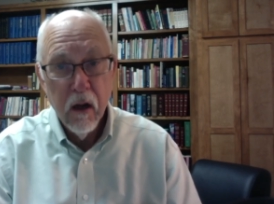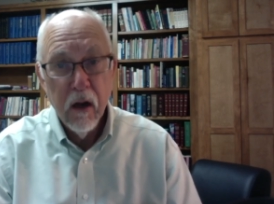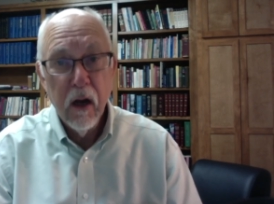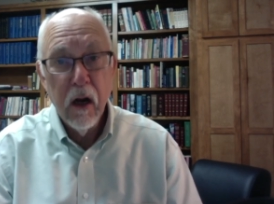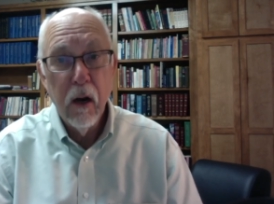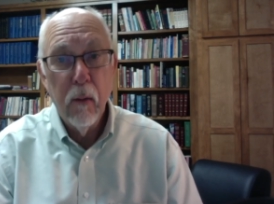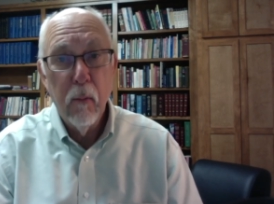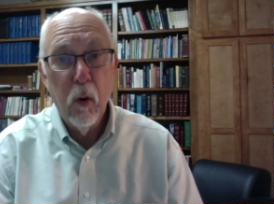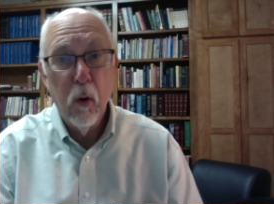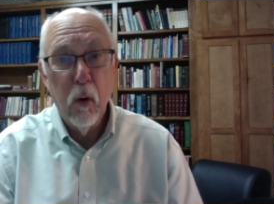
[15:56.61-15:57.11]

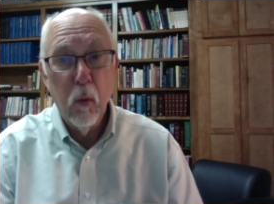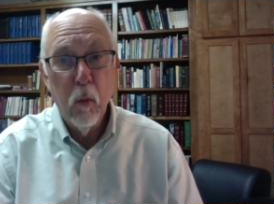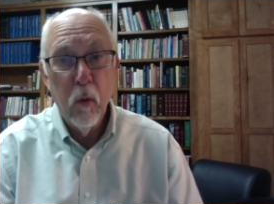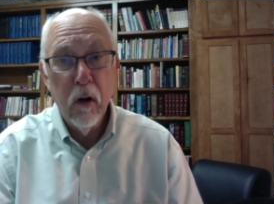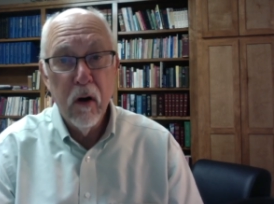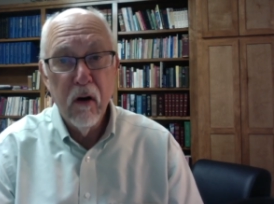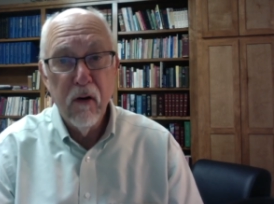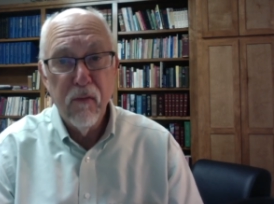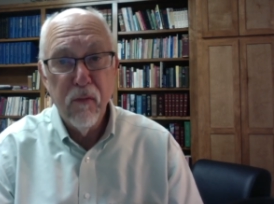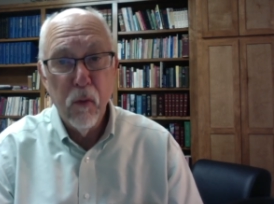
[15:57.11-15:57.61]
and a more
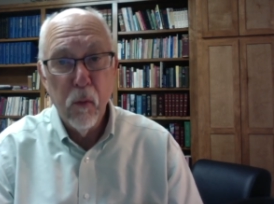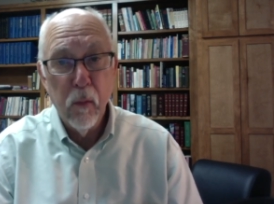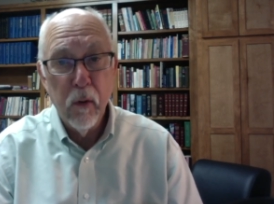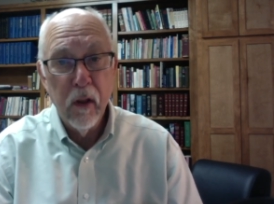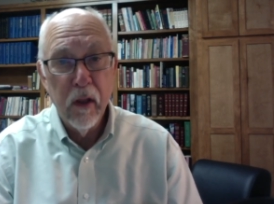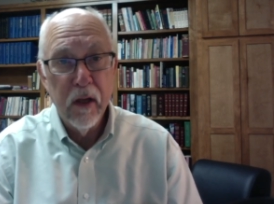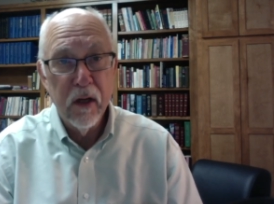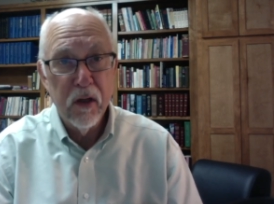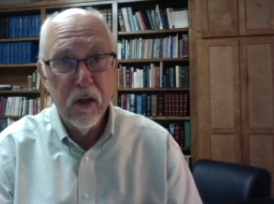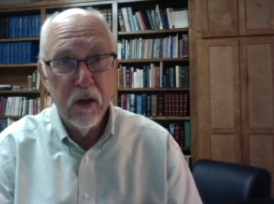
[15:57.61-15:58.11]
wonderful
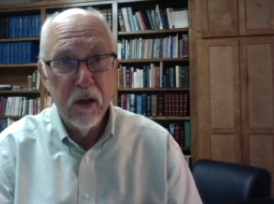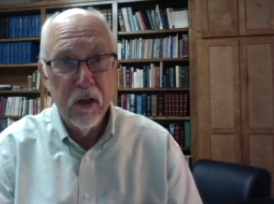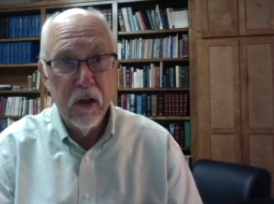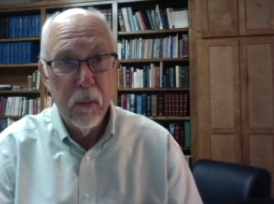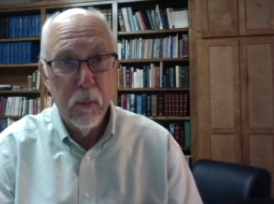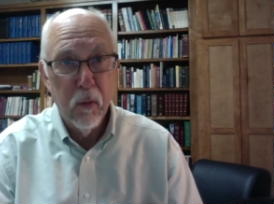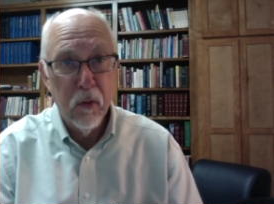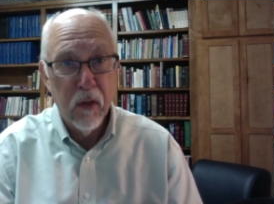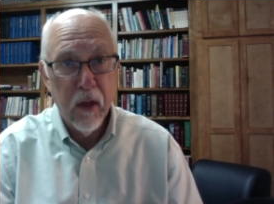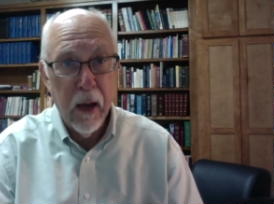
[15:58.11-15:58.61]

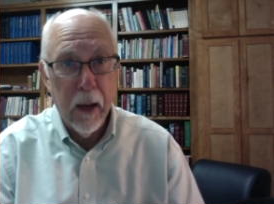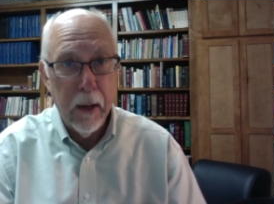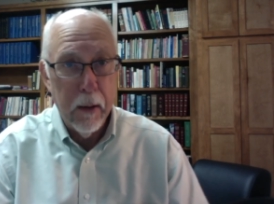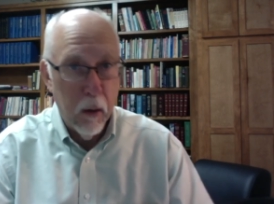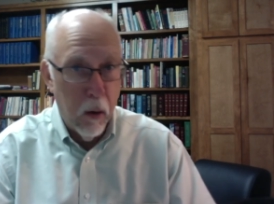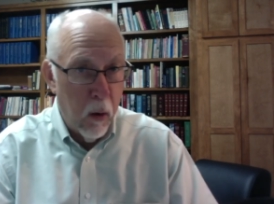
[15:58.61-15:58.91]
relationship with God.